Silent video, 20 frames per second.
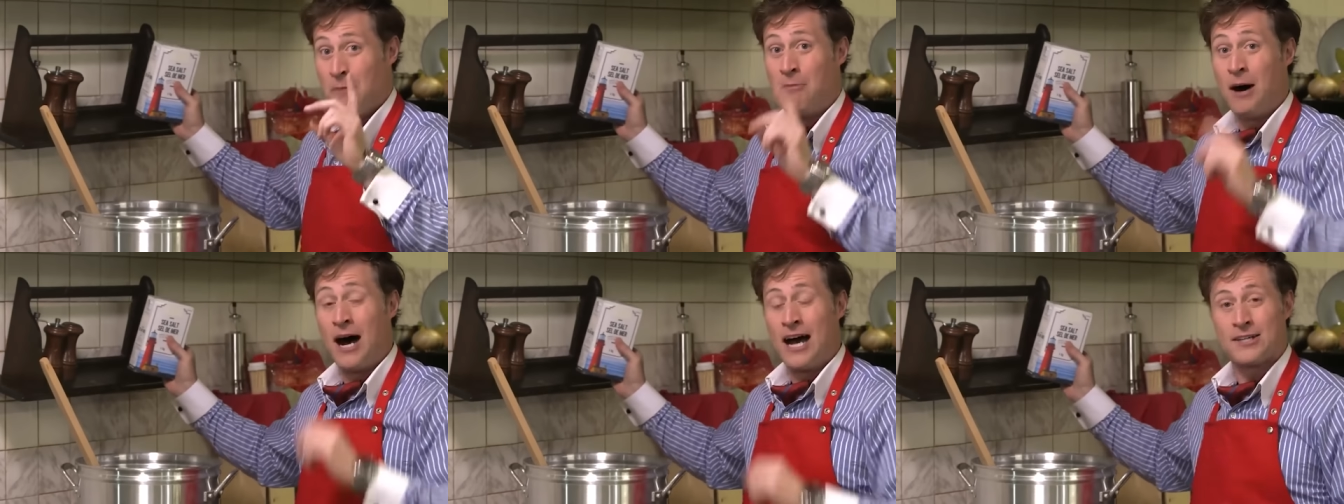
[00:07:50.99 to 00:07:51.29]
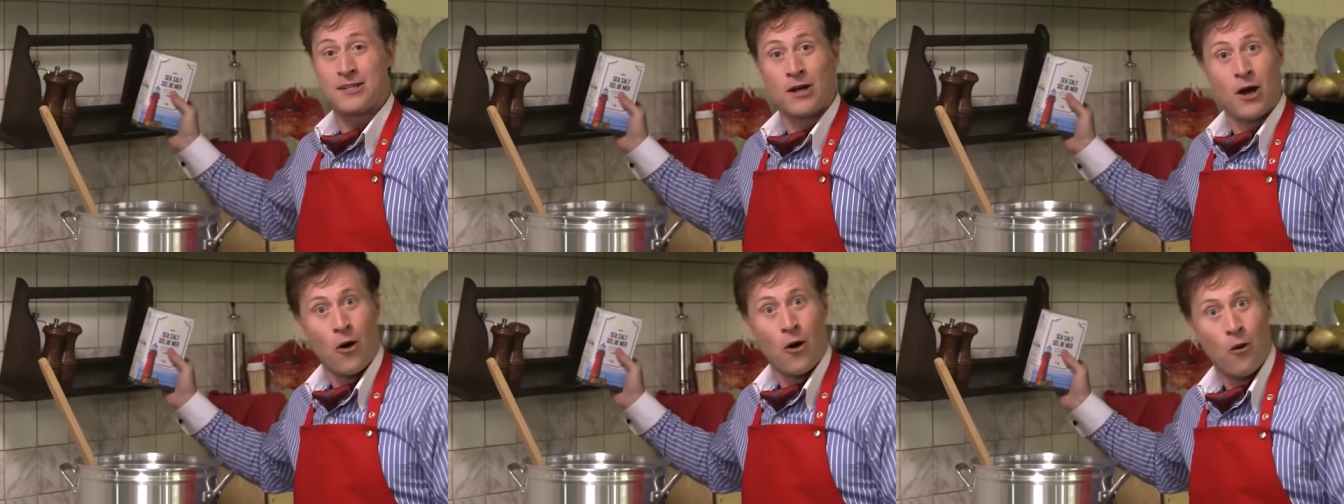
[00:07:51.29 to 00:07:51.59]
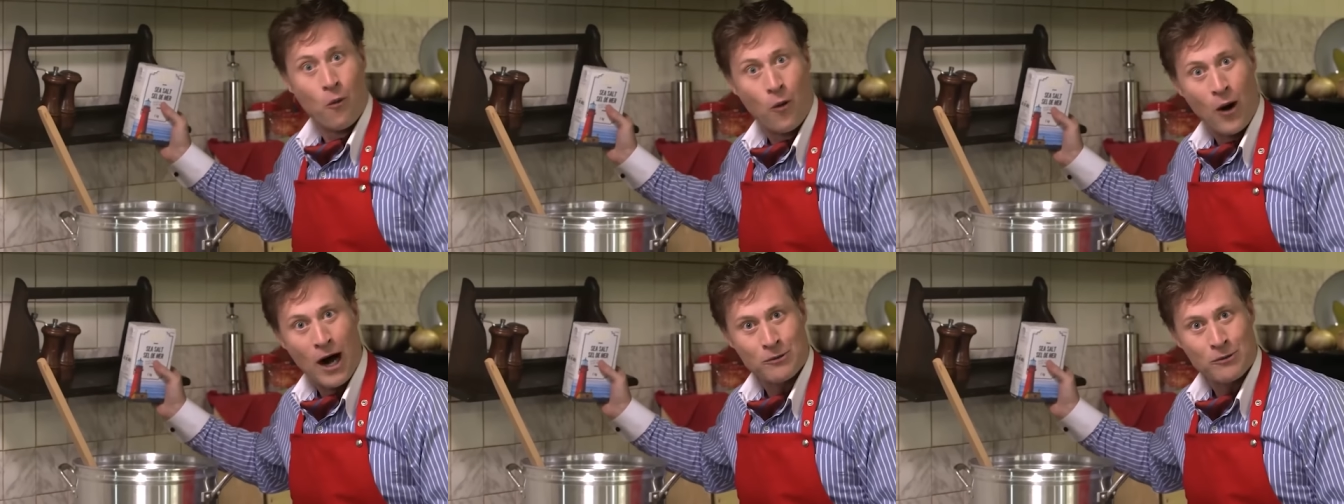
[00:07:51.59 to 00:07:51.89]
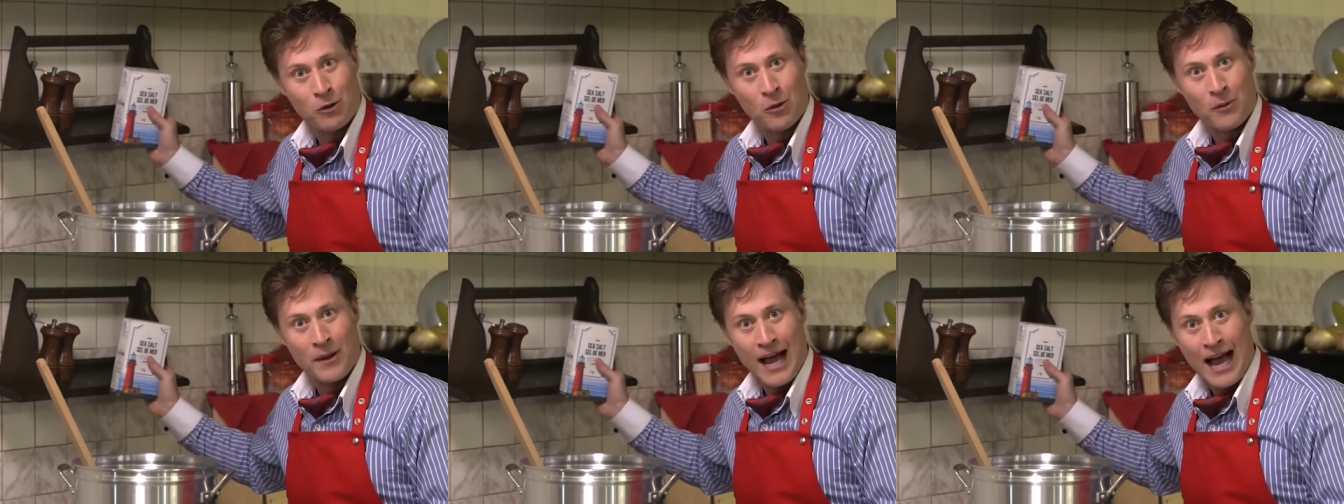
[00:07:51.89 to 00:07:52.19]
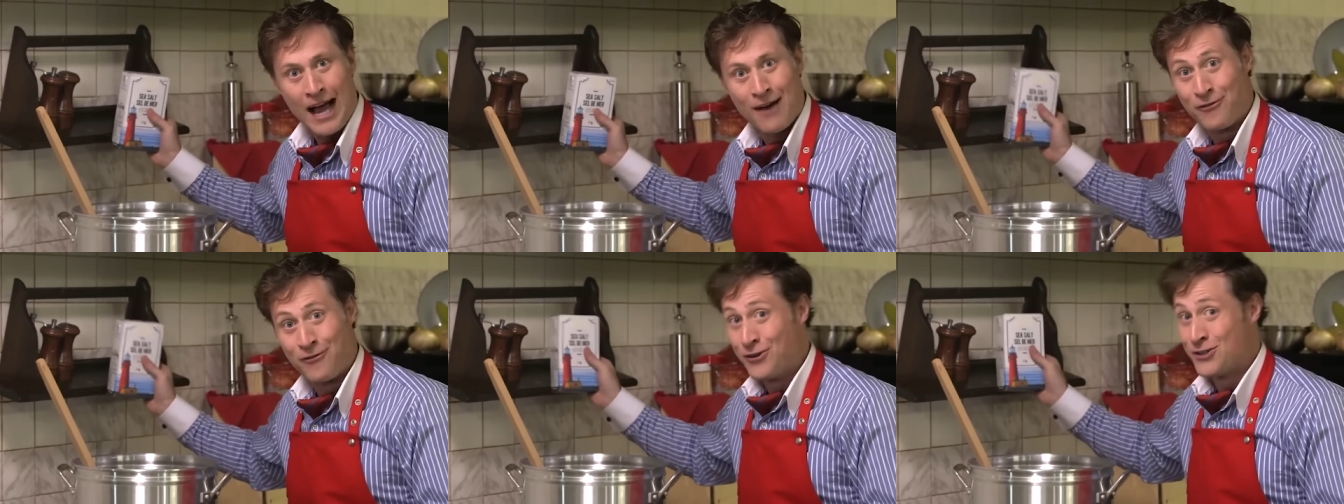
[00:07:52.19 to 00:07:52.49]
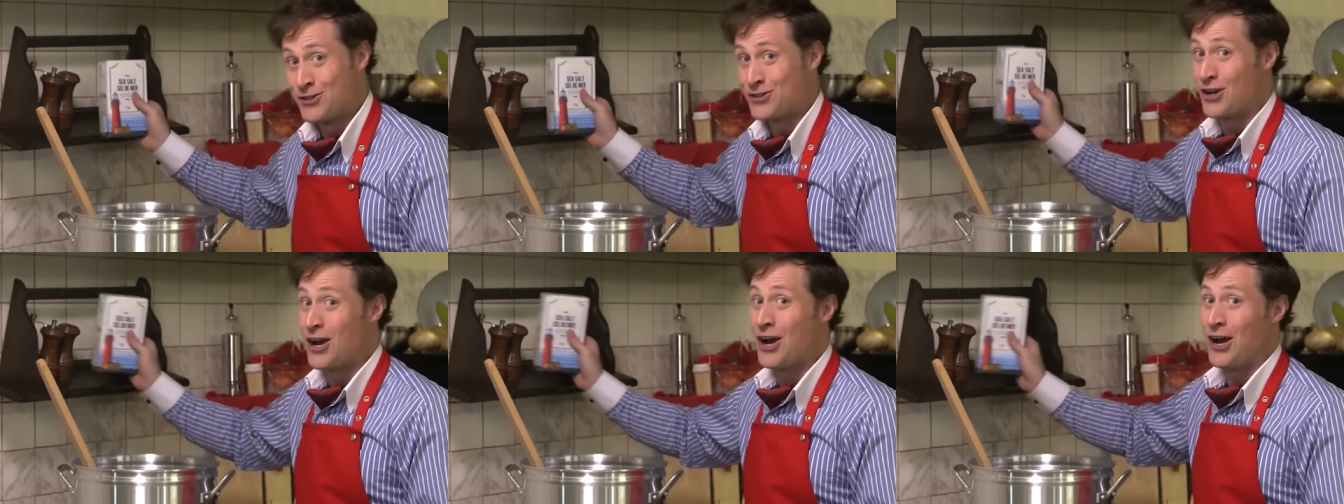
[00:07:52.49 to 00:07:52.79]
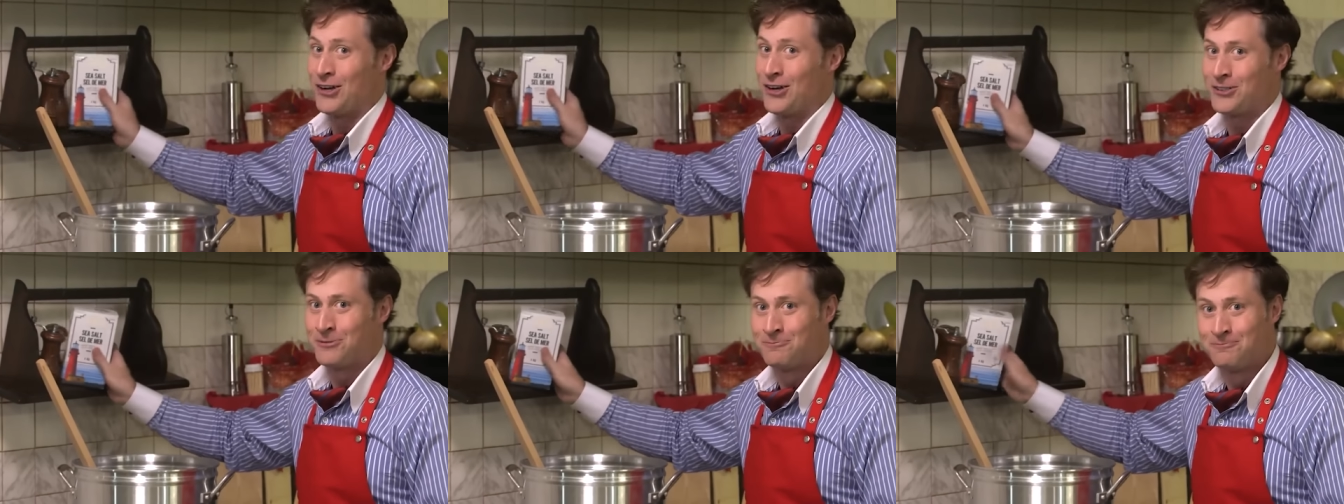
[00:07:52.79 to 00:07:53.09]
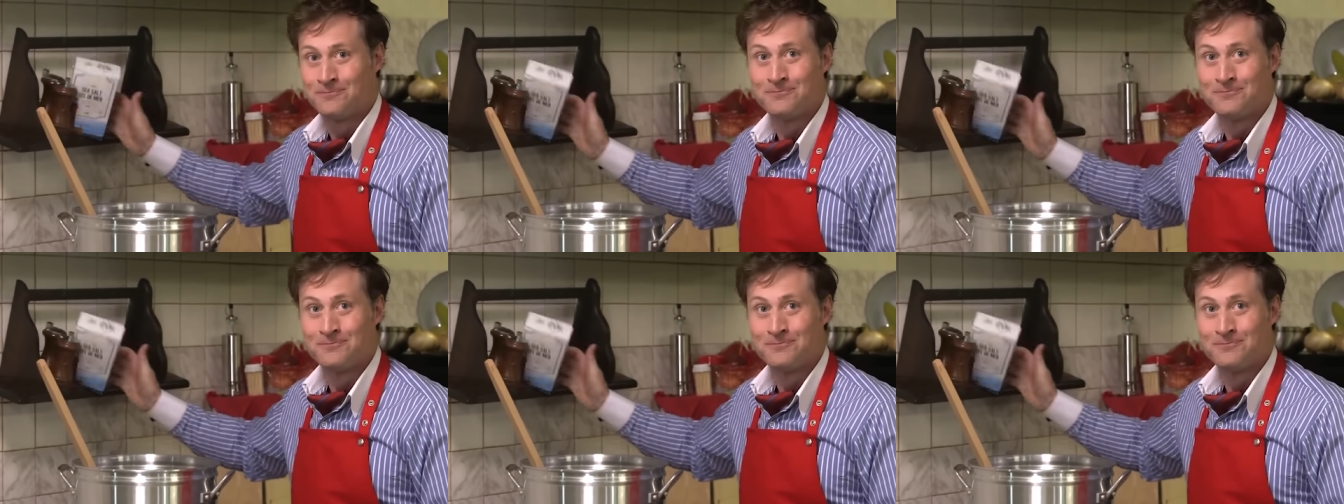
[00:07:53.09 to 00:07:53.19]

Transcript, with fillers: But what will we have for dessert?